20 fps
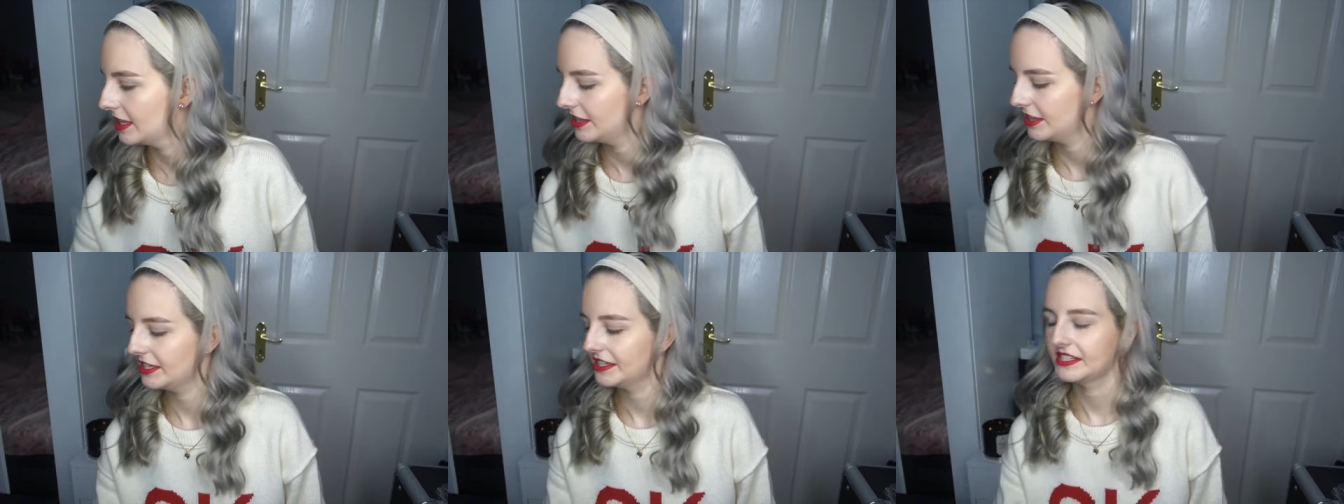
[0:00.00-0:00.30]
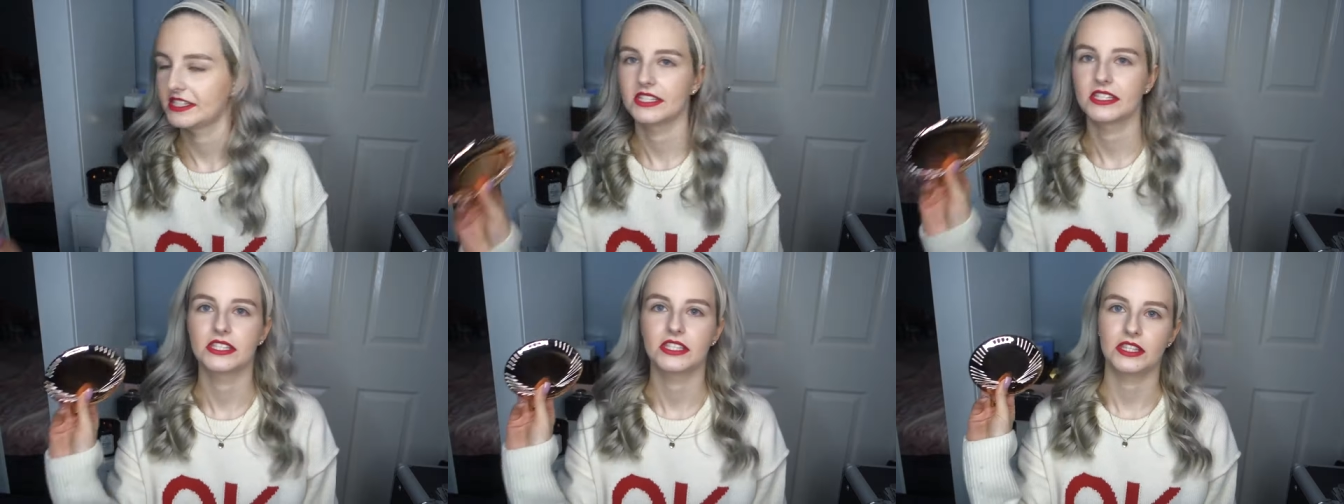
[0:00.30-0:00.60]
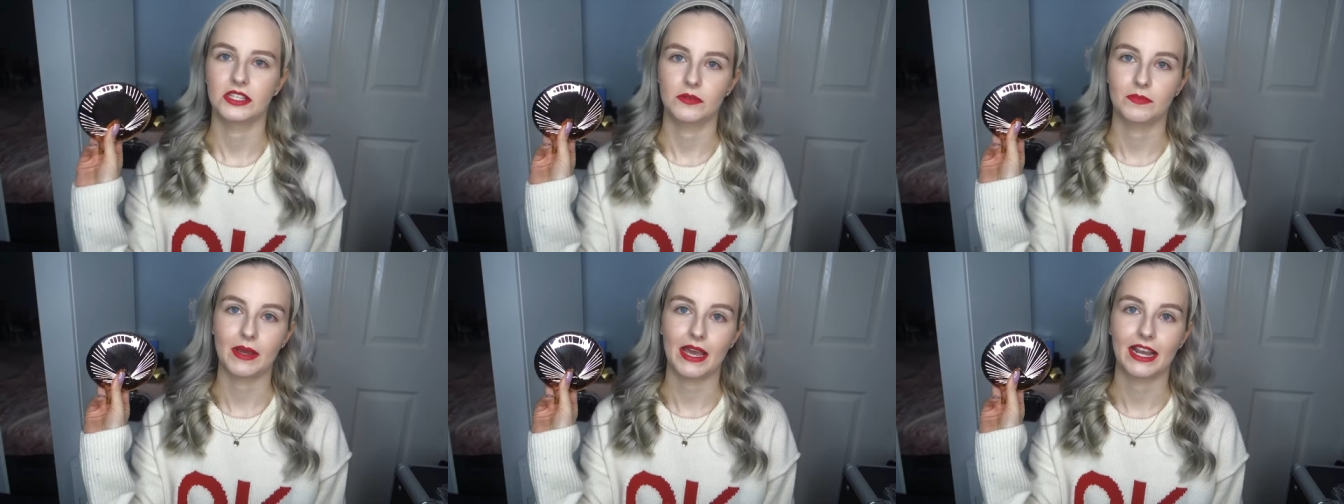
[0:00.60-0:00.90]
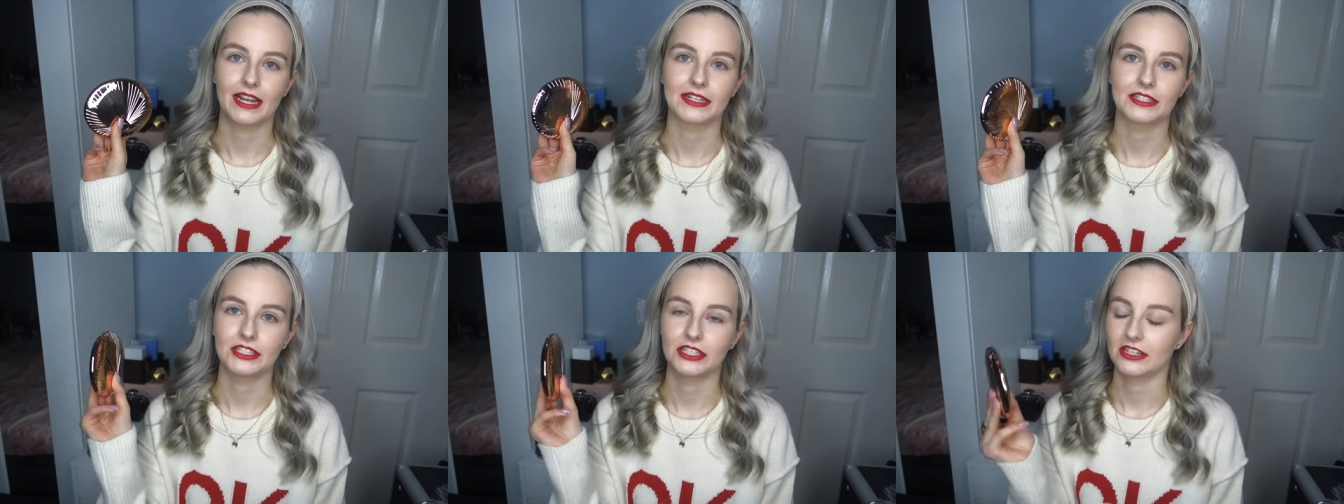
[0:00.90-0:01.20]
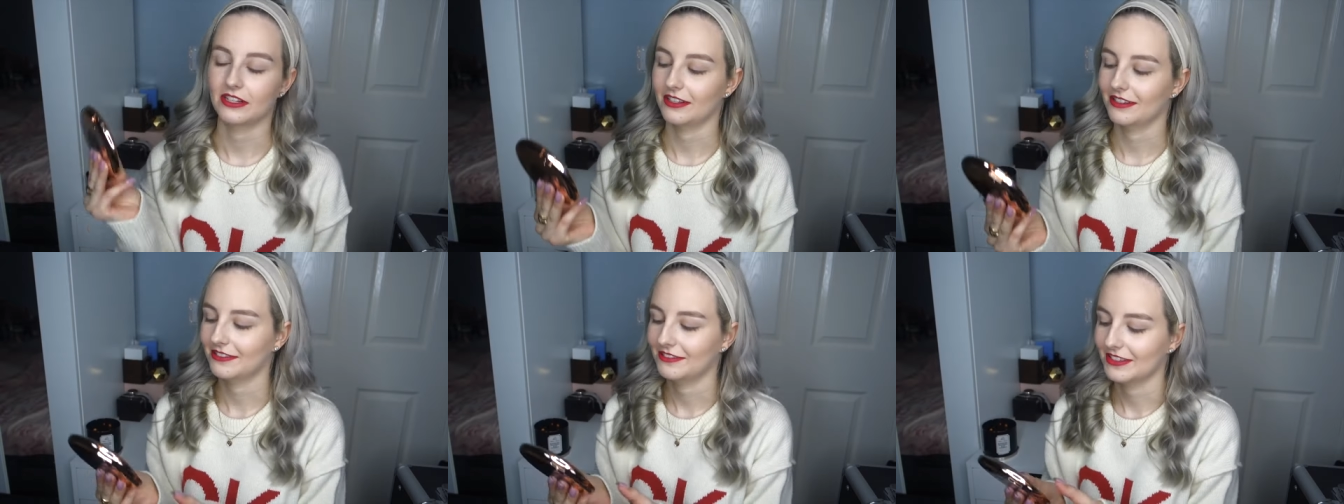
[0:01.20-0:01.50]
This is the
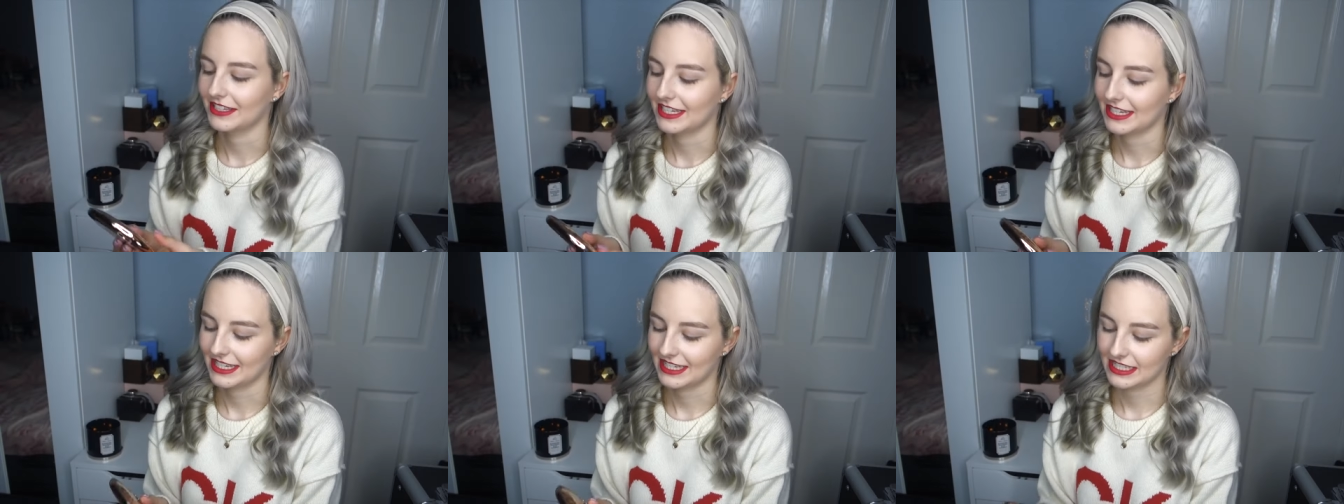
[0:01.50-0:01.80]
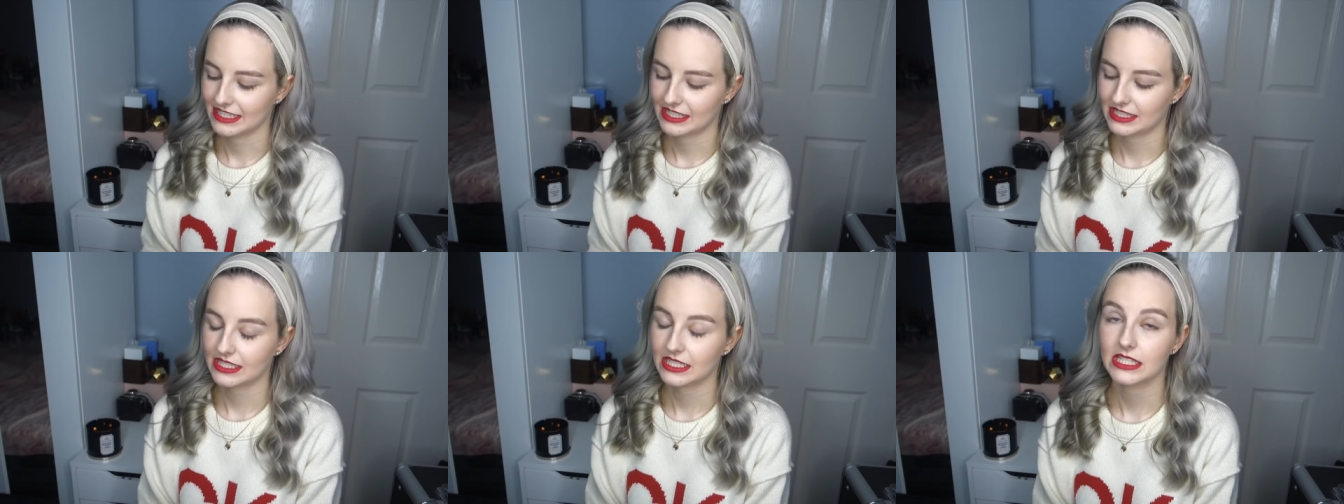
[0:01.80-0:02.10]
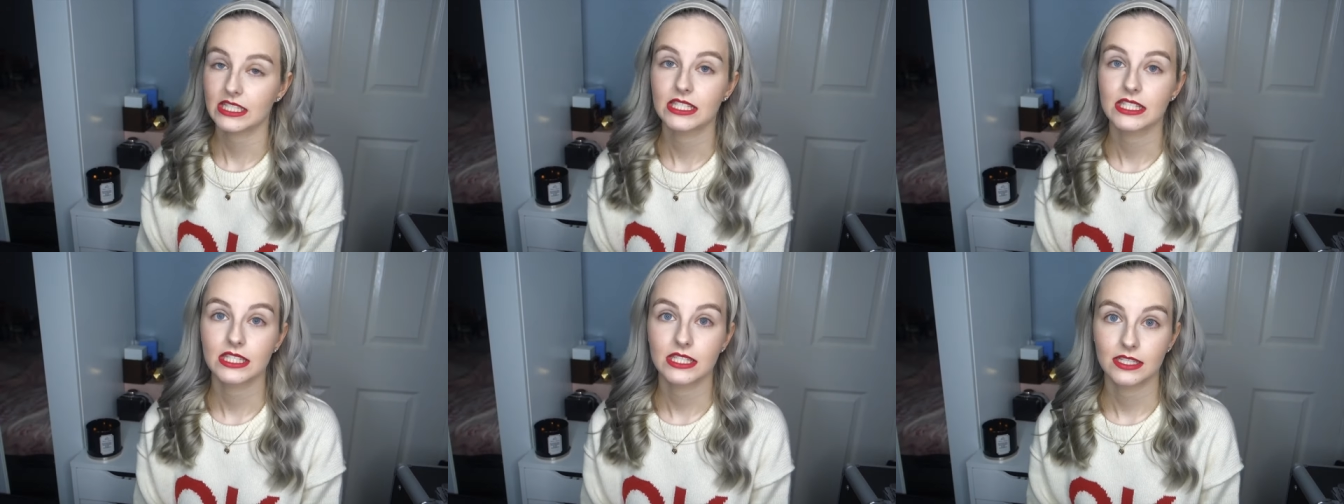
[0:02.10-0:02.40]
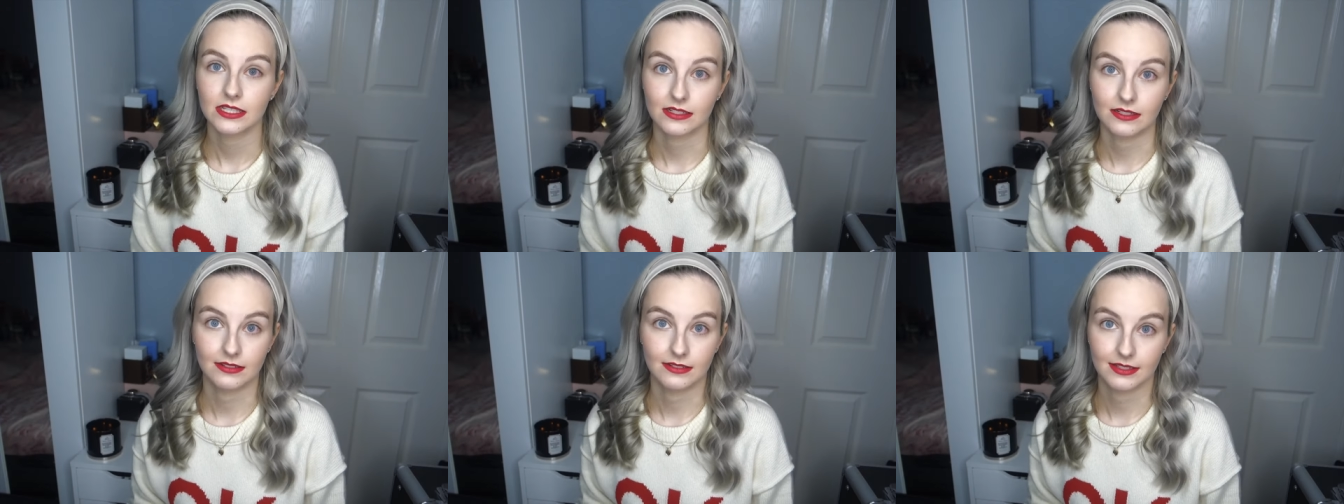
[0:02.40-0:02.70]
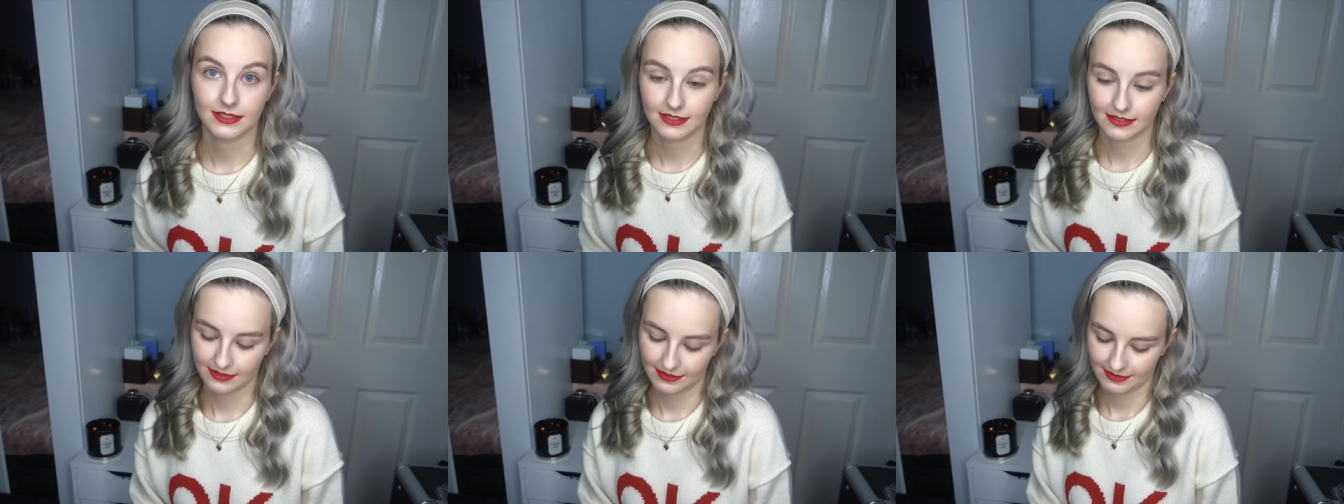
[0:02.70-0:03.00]
packaging and I think it's
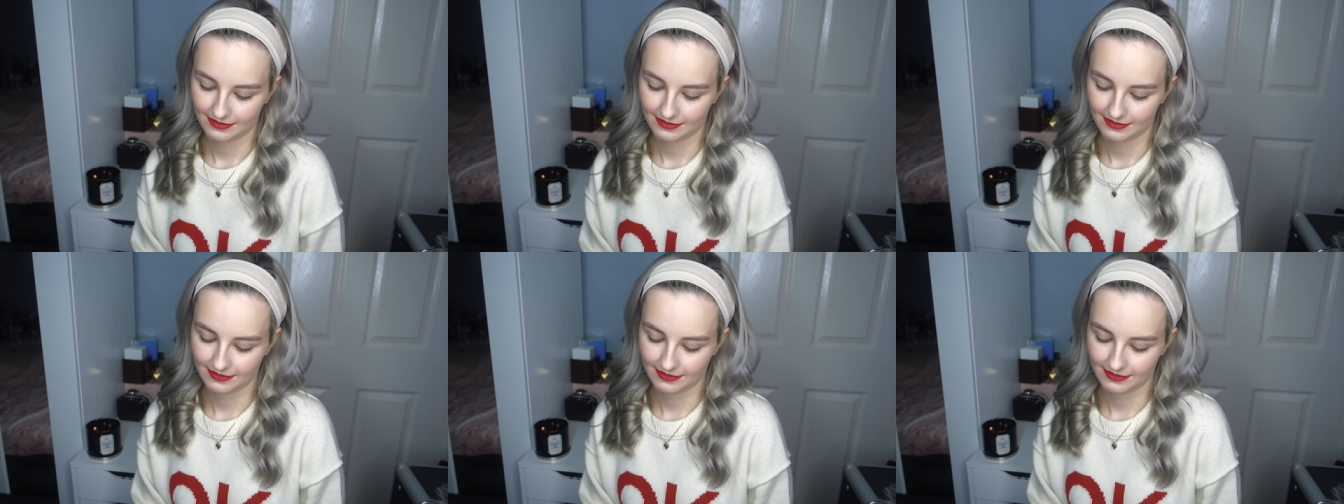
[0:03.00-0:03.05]
stunning.